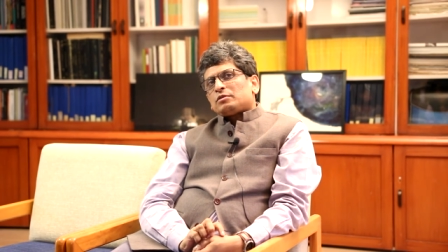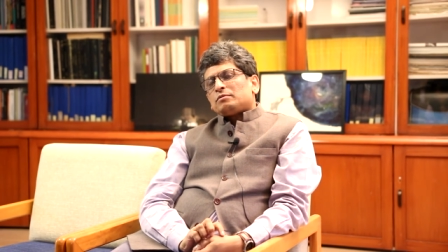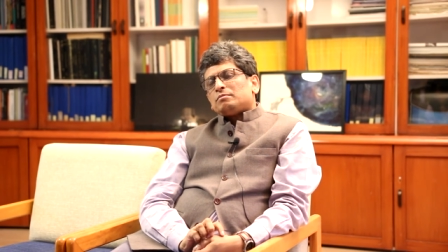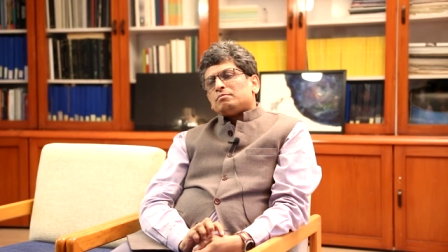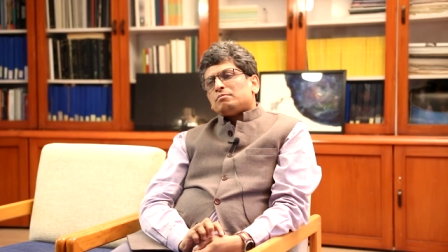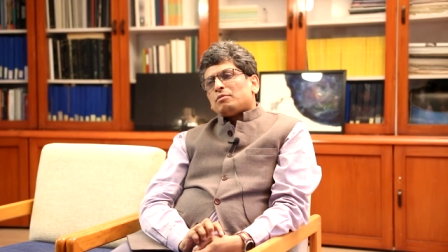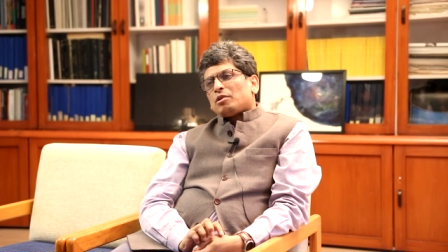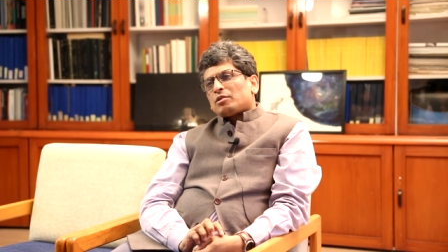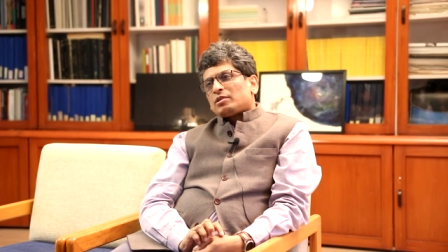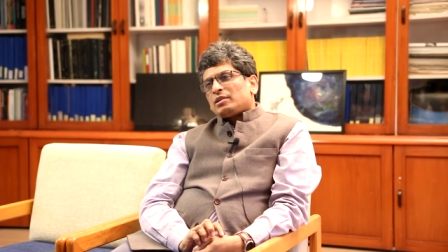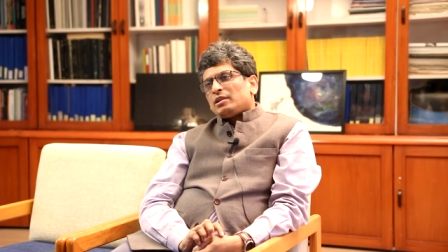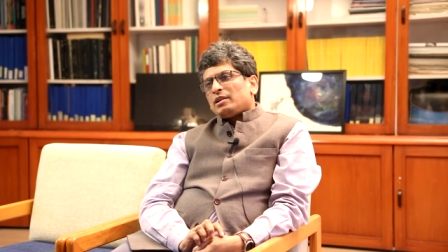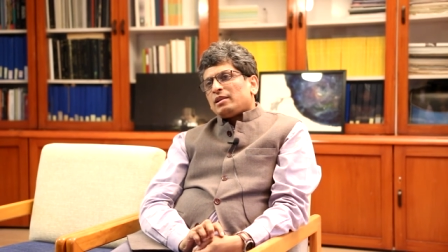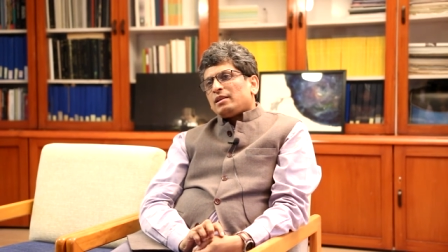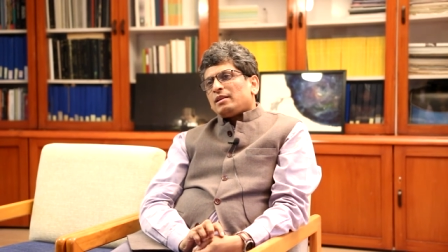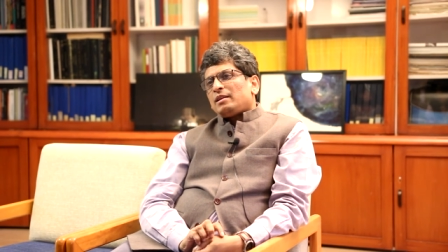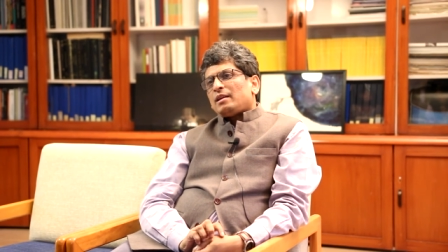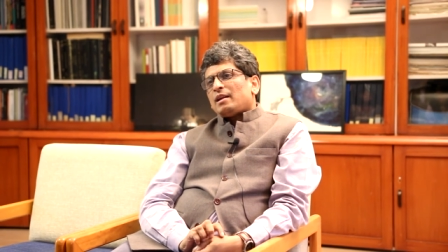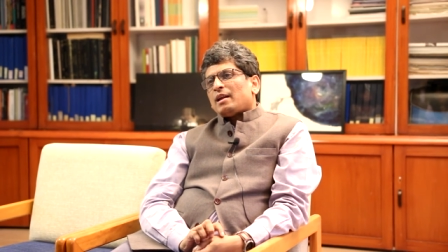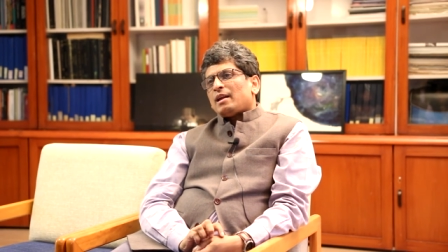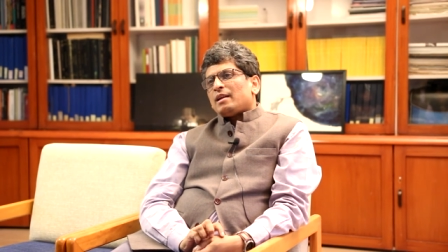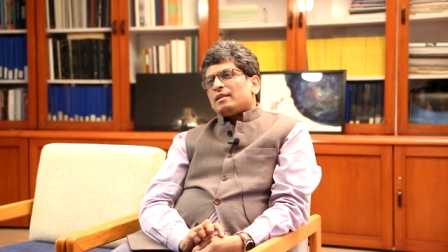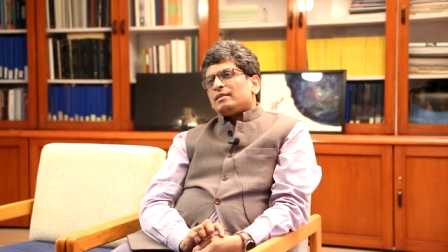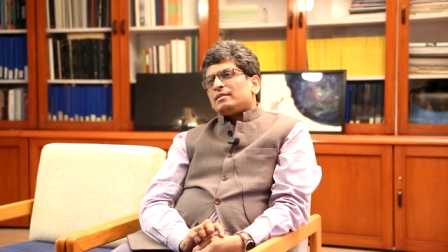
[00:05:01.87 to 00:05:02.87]
of modeling
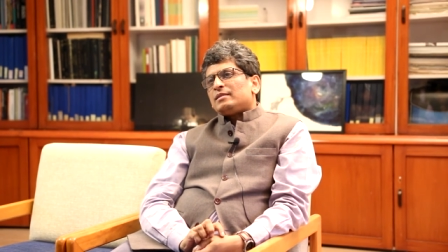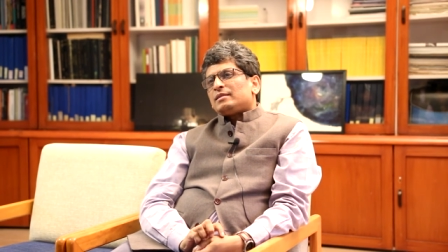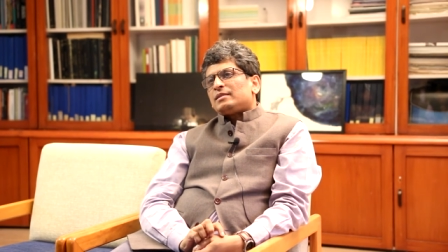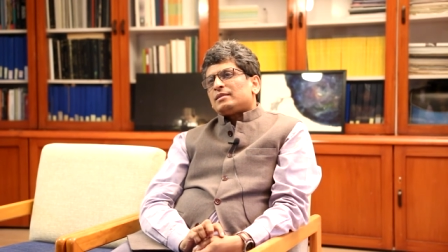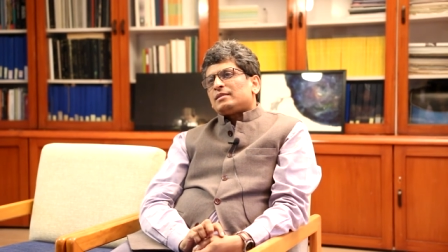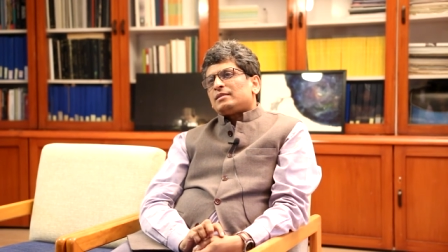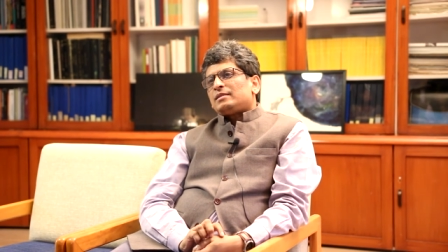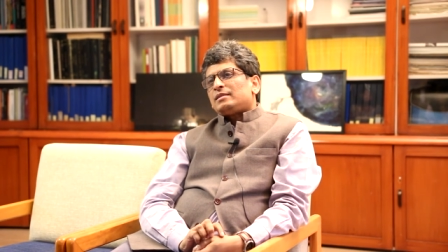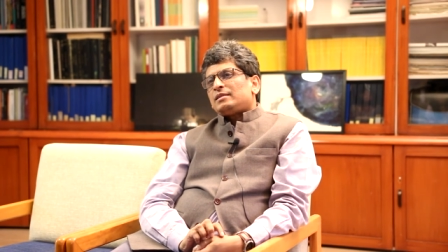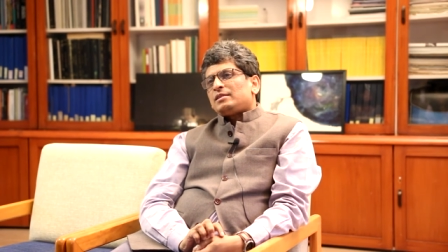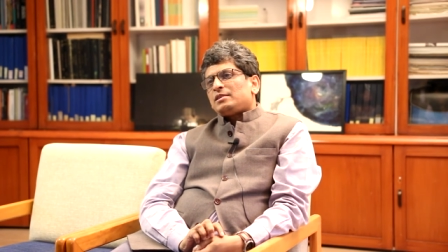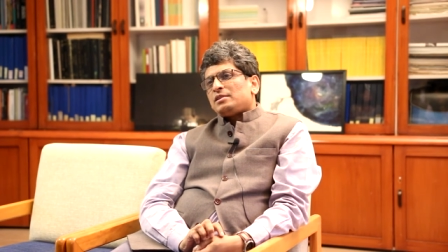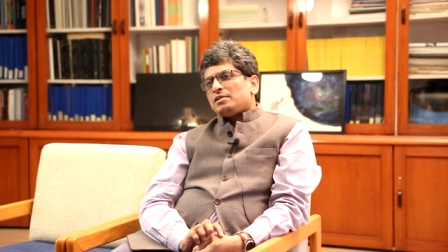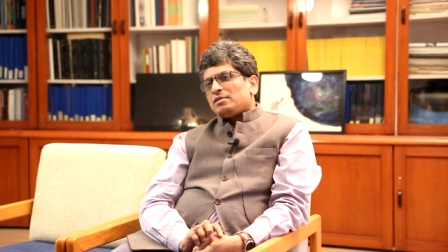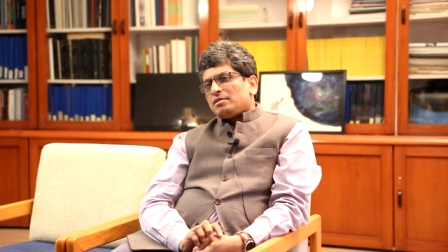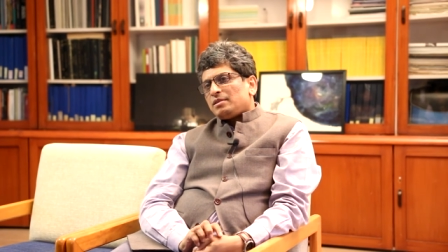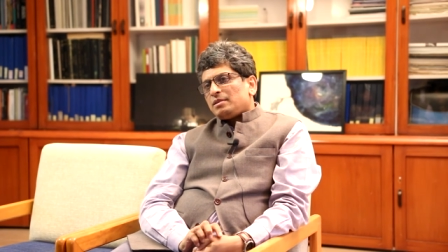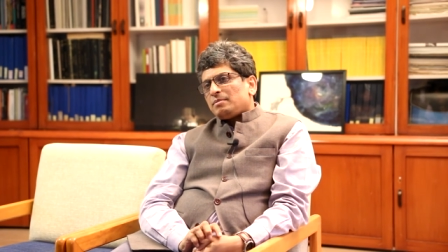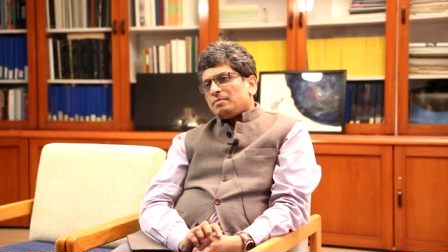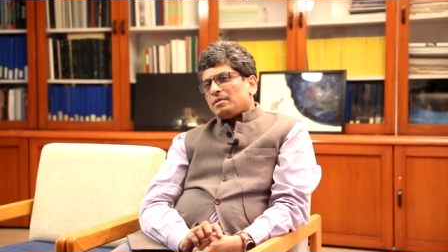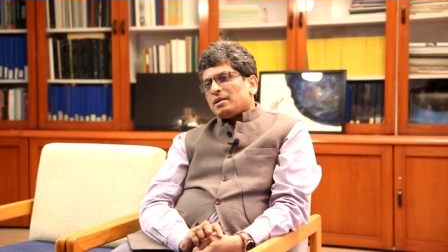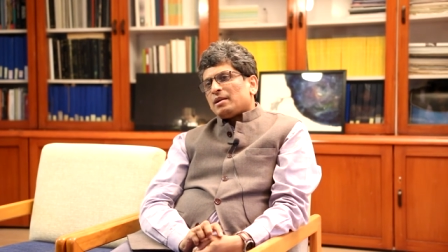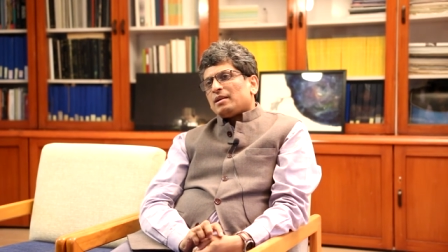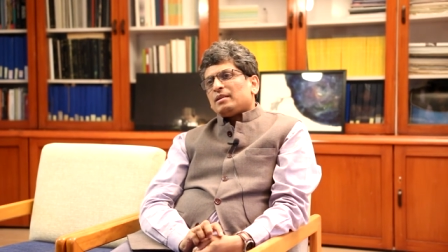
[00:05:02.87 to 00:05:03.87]
and
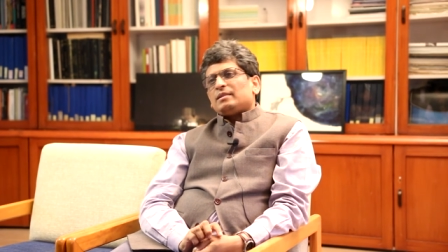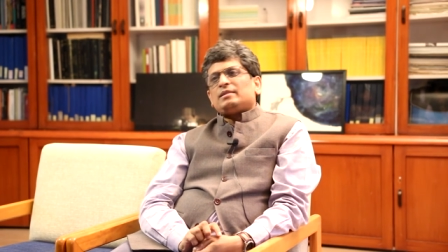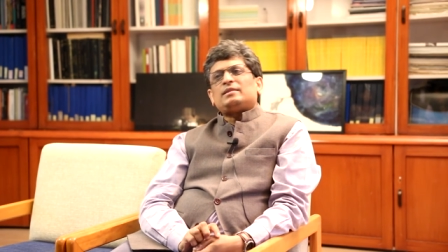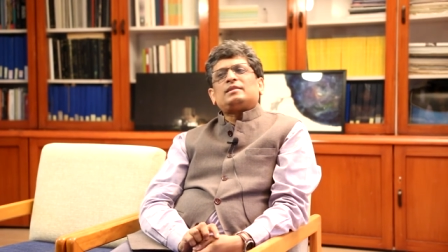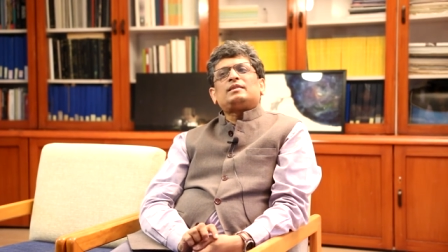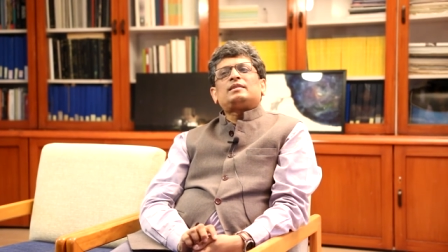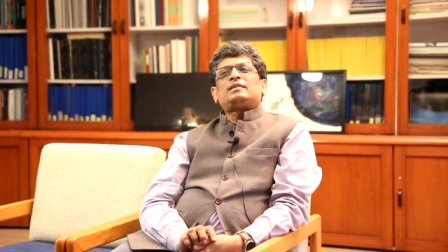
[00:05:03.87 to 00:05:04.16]
theory behind